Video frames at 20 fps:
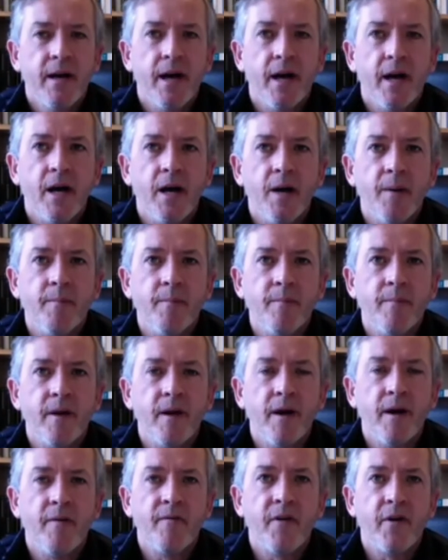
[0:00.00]
um,
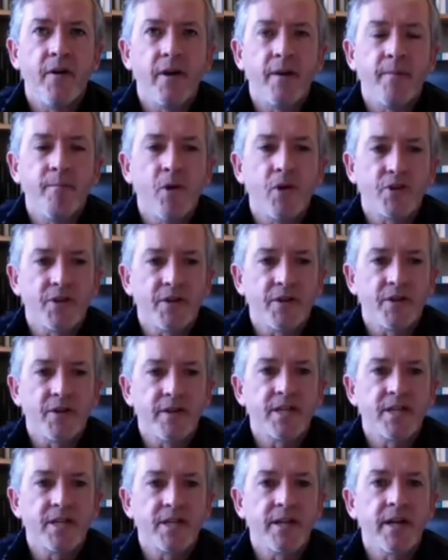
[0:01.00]
a very modern
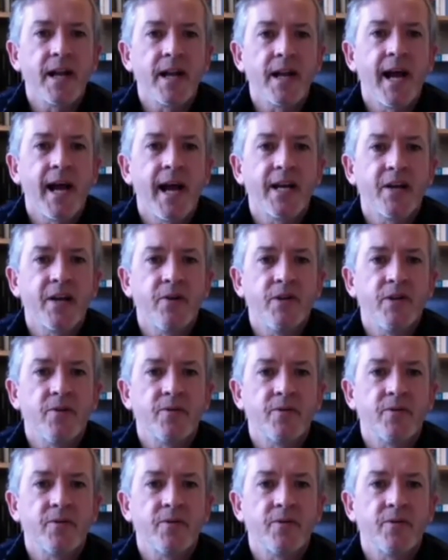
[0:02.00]
dissonant language.